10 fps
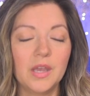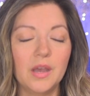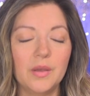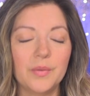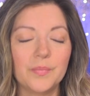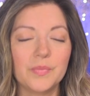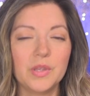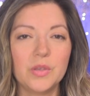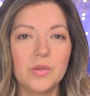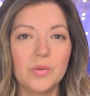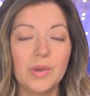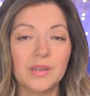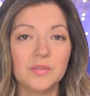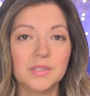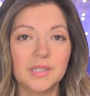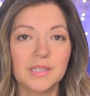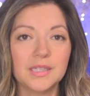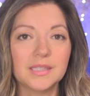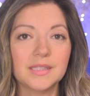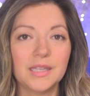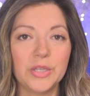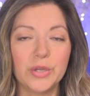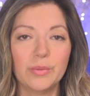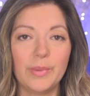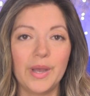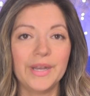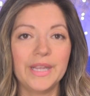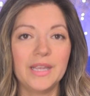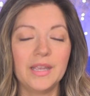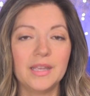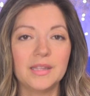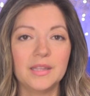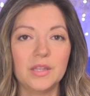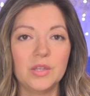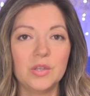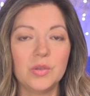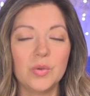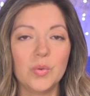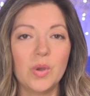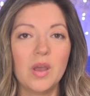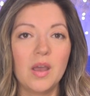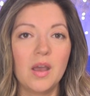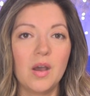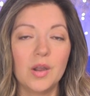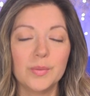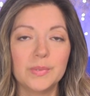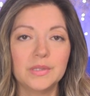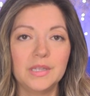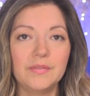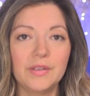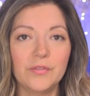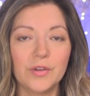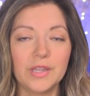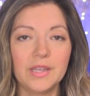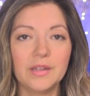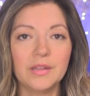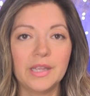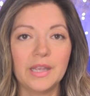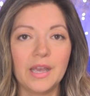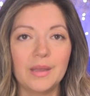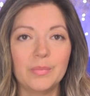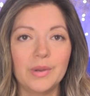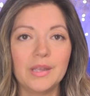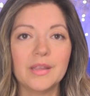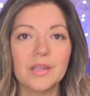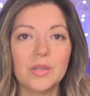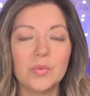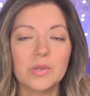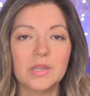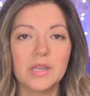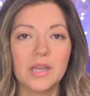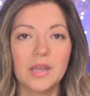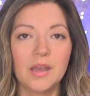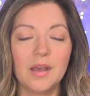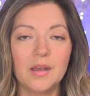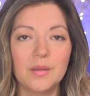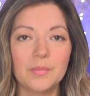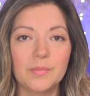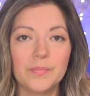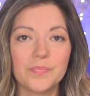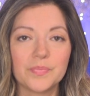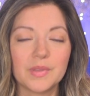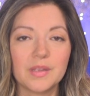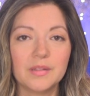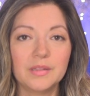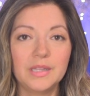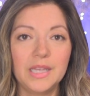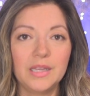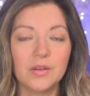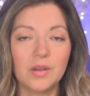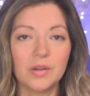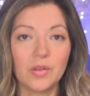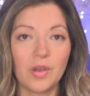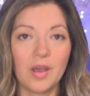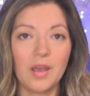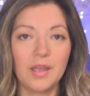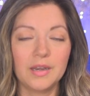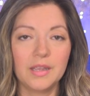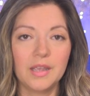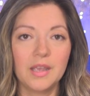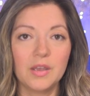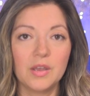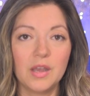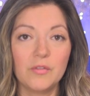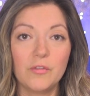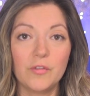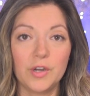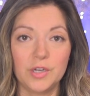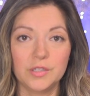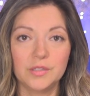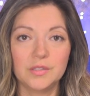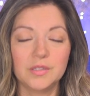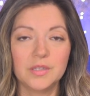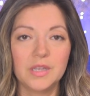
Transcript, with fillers: um, you have sickness in your body and you are believing for healing, I pray that you would um, lean on God first